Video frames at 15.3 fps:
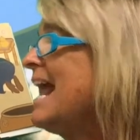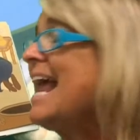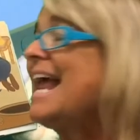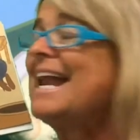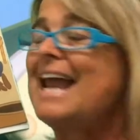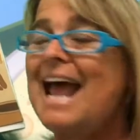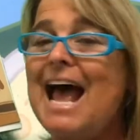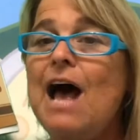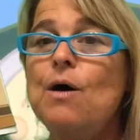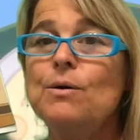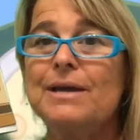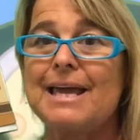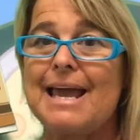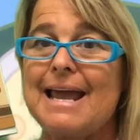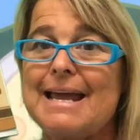and
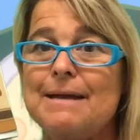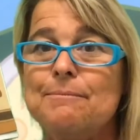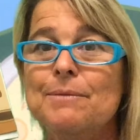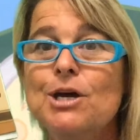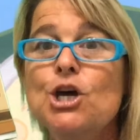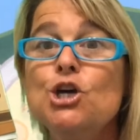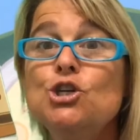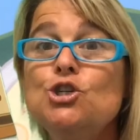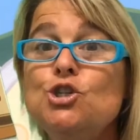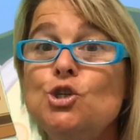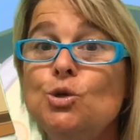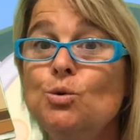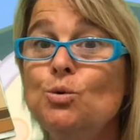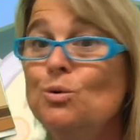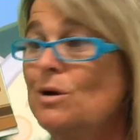out came
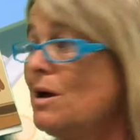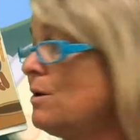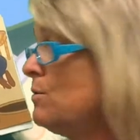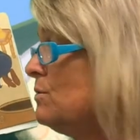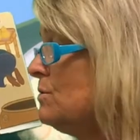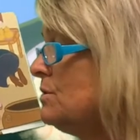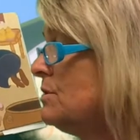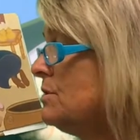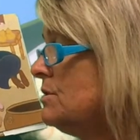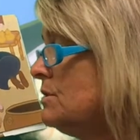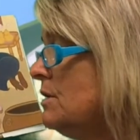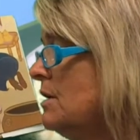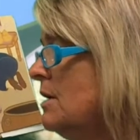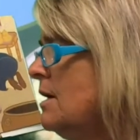2 coats.